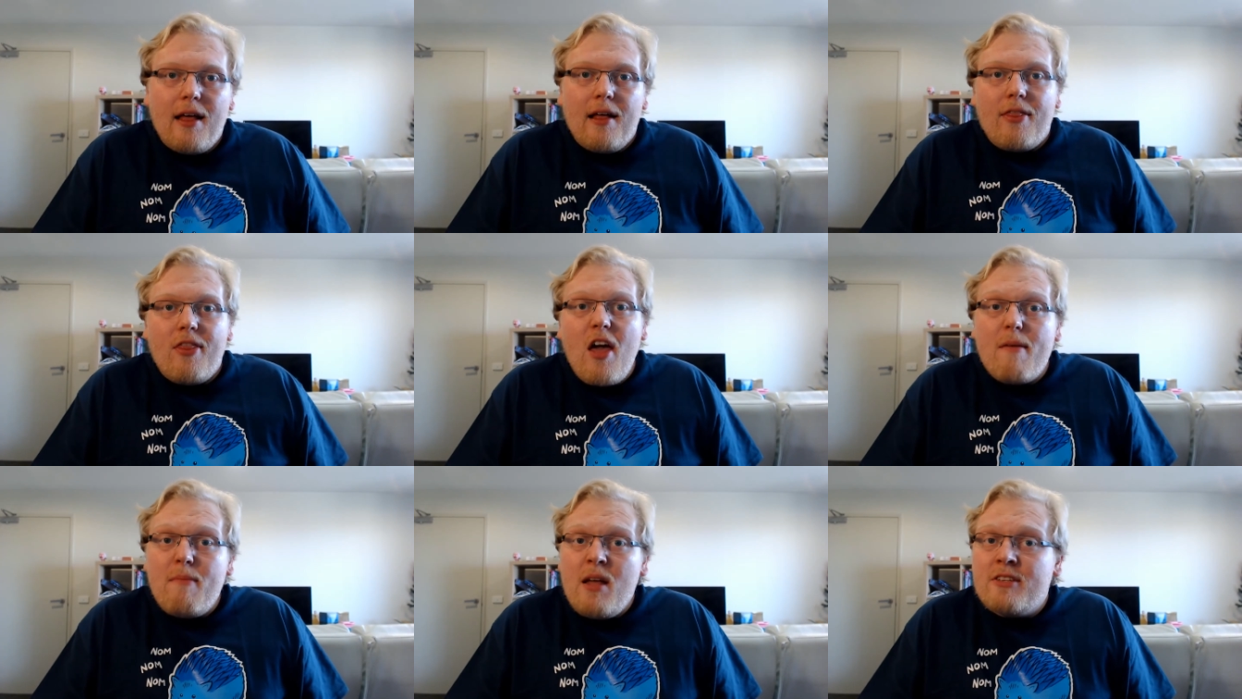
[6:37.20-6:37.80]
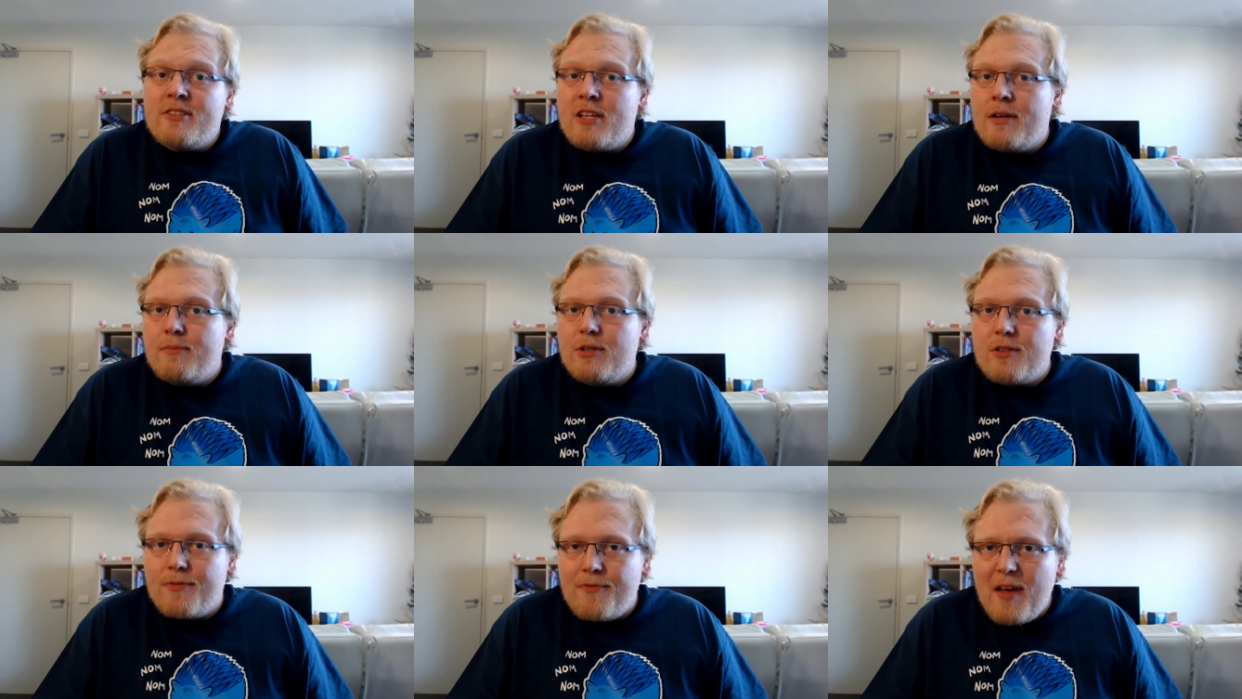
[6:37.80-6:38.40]
That means that it
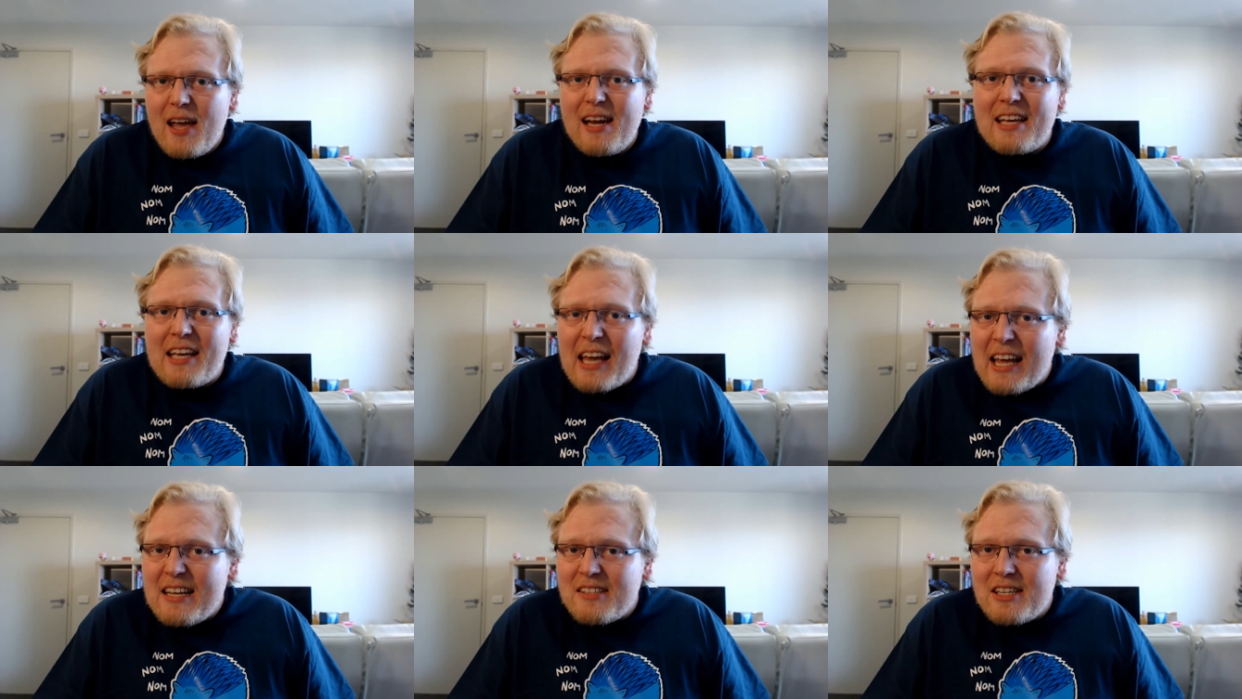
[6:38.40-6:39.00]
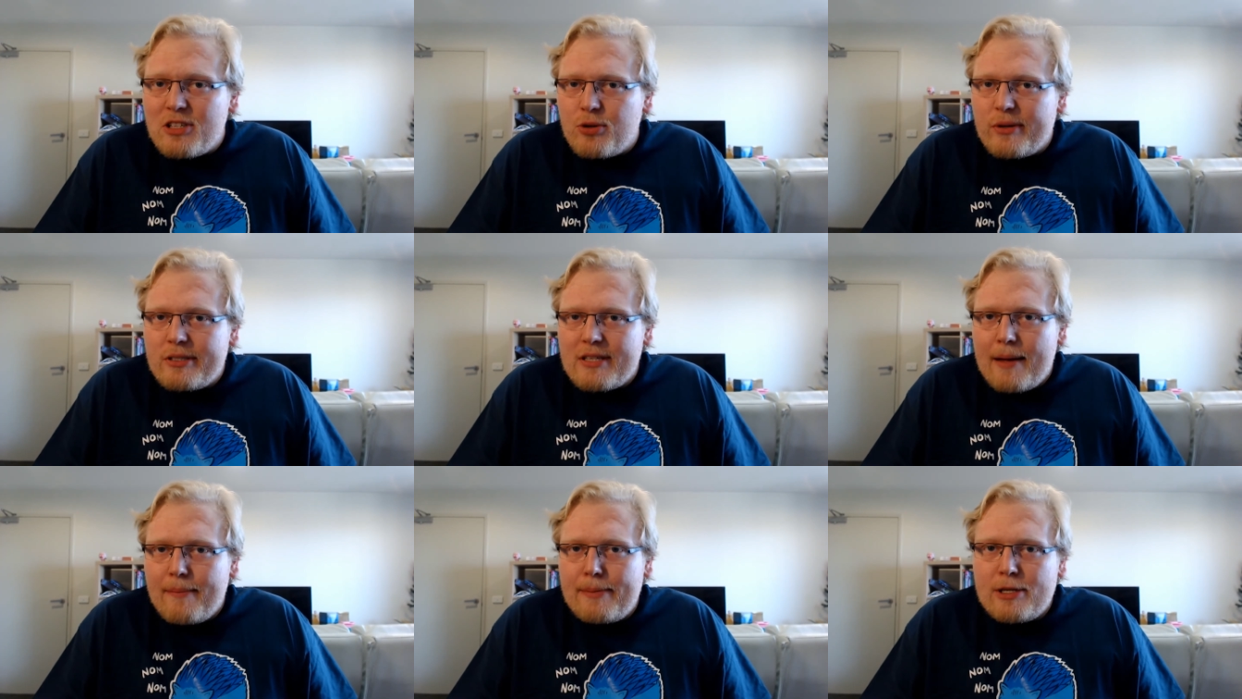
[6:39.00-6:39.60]
was fairly easy to
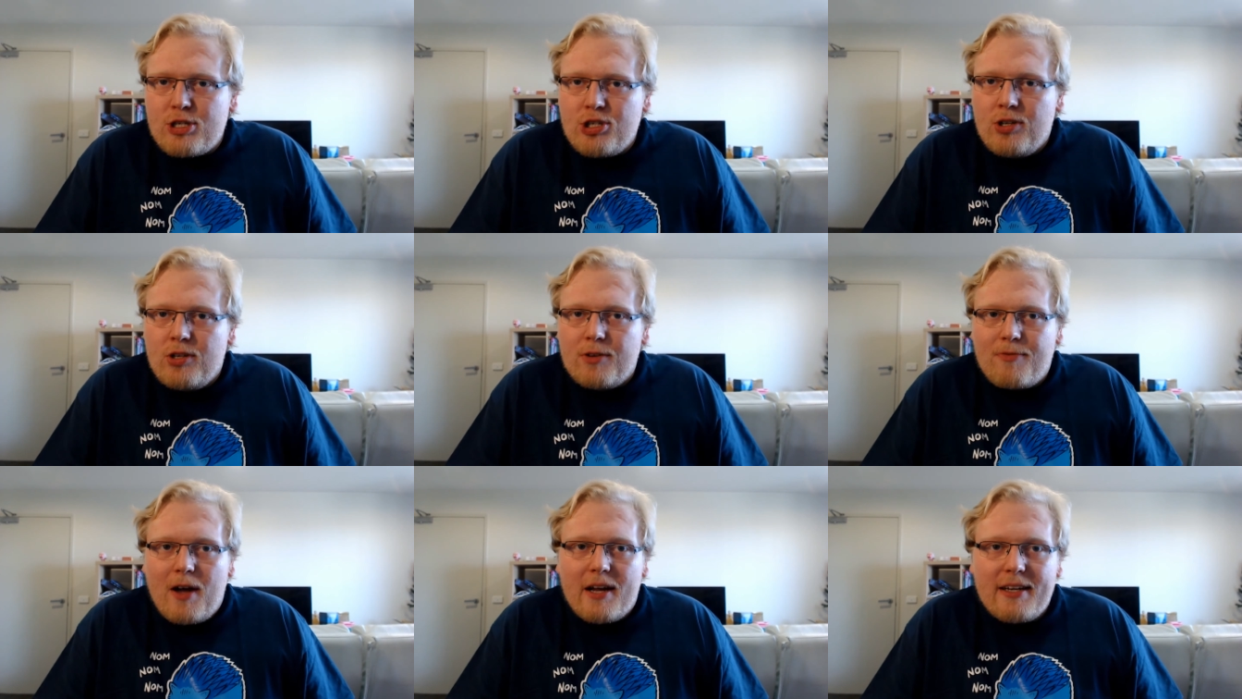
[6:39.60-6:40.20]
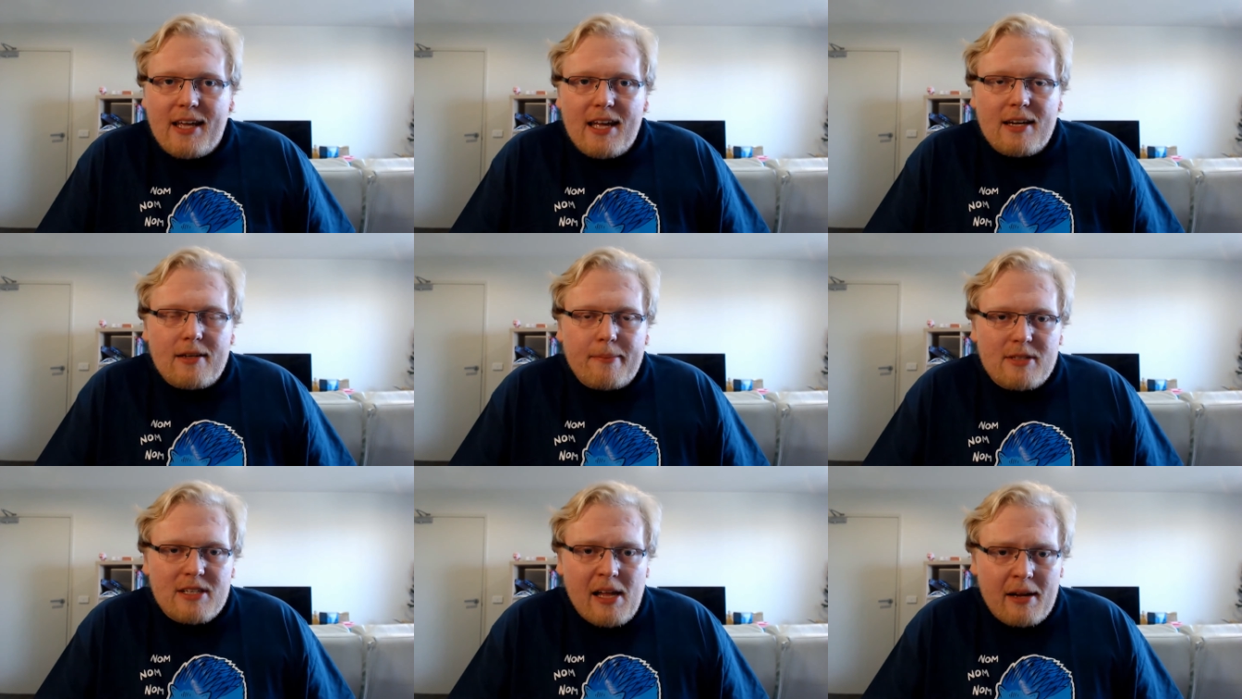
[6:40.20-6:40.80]
establish unified
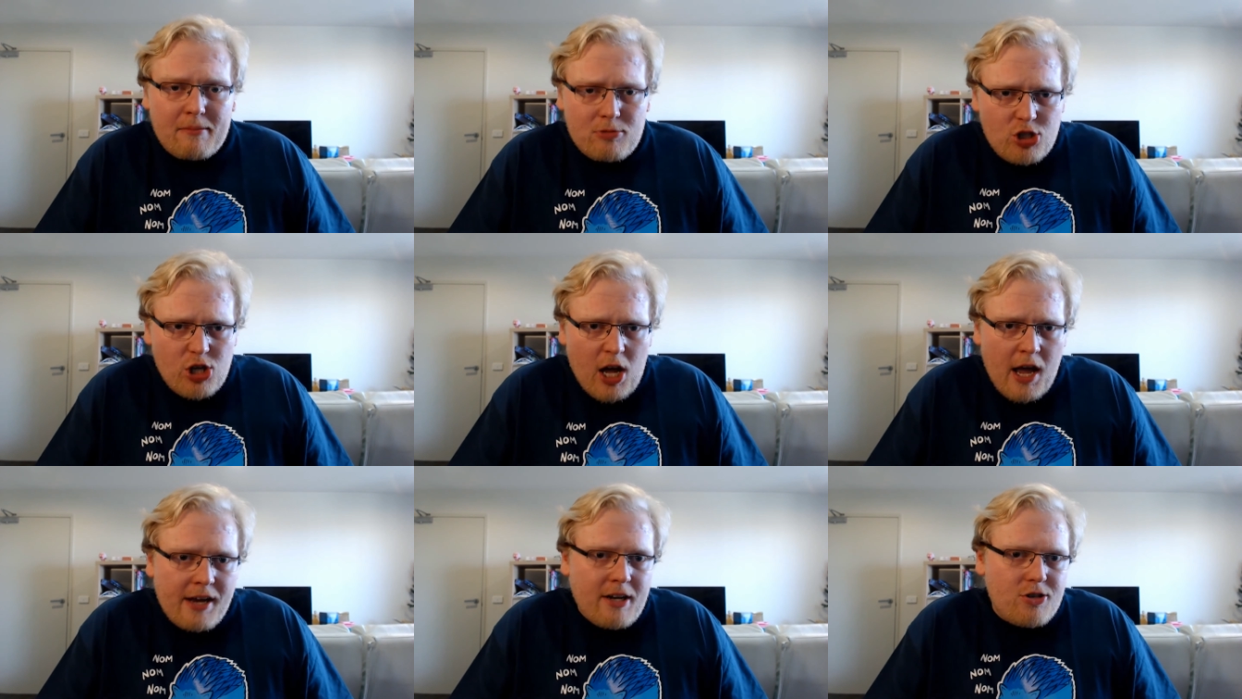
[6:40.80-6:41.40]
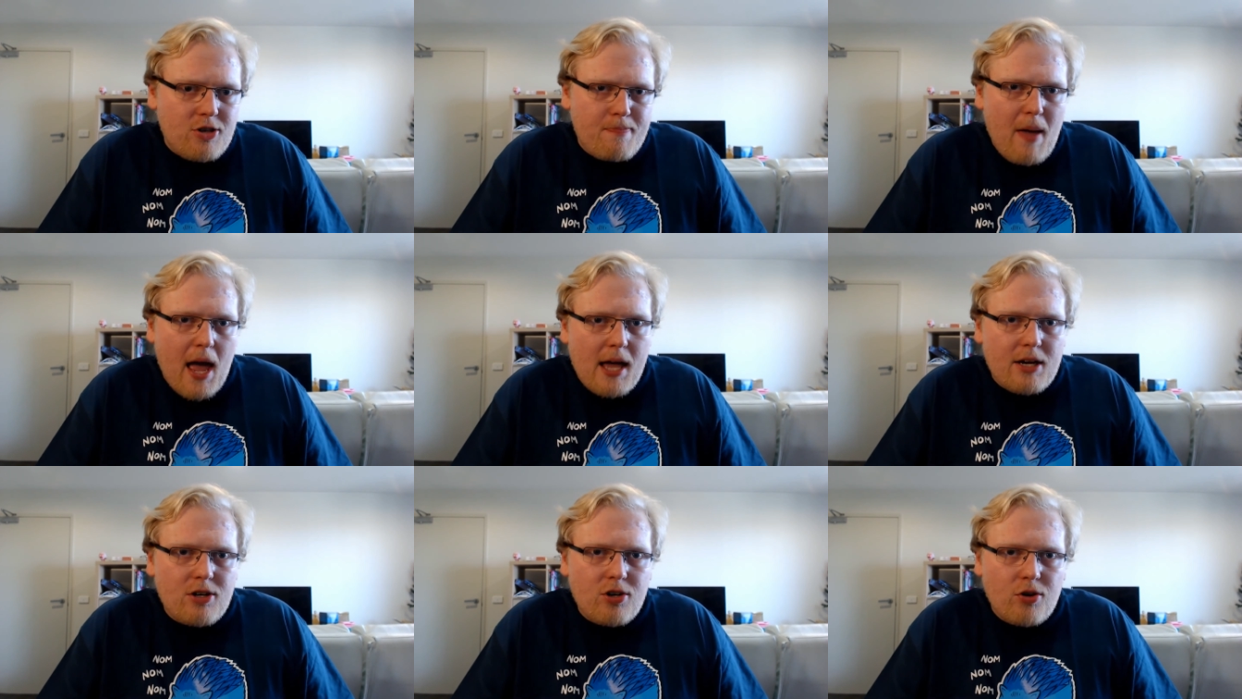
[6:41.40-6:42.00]
kingdoms like China,
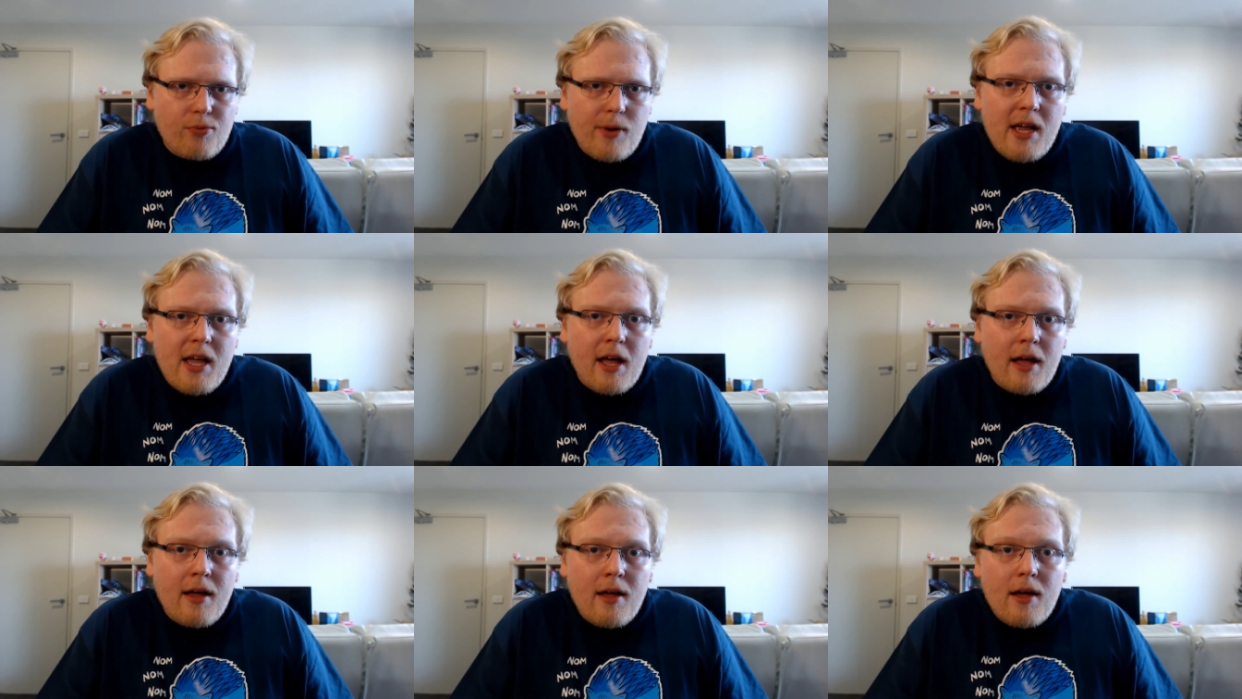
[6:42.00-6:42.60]
Japan, and Korea,